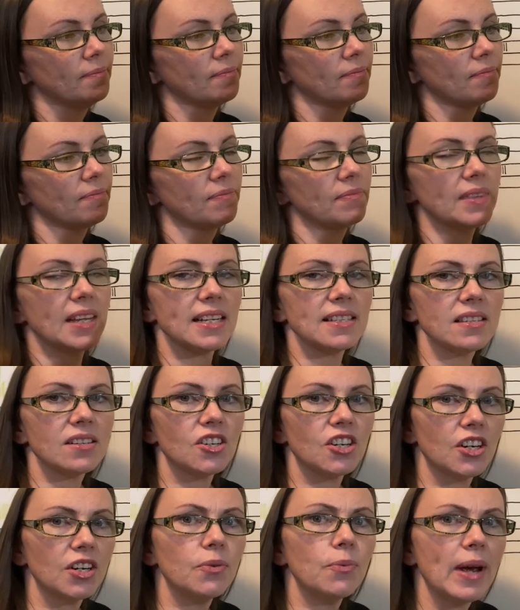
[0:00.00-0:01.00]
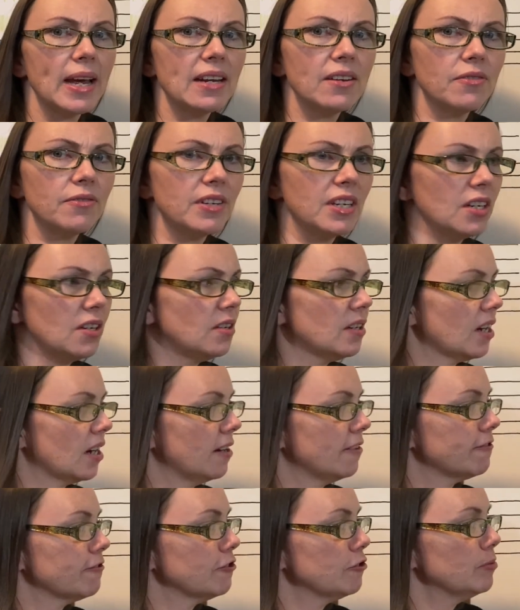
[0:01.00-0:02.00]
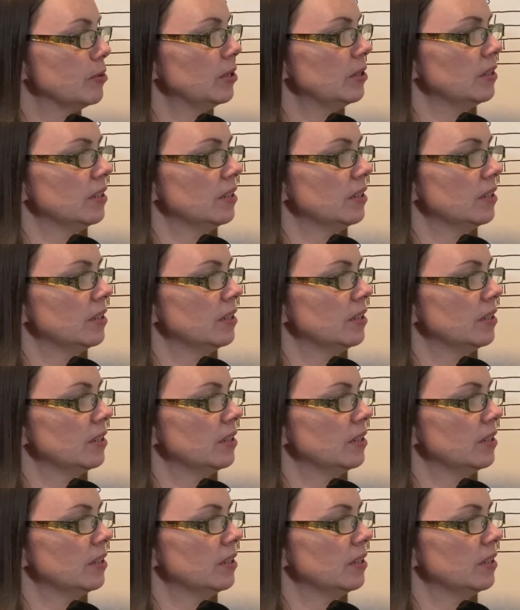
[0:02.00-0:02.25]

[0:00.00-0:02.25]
That's a good way to feel, comfortable.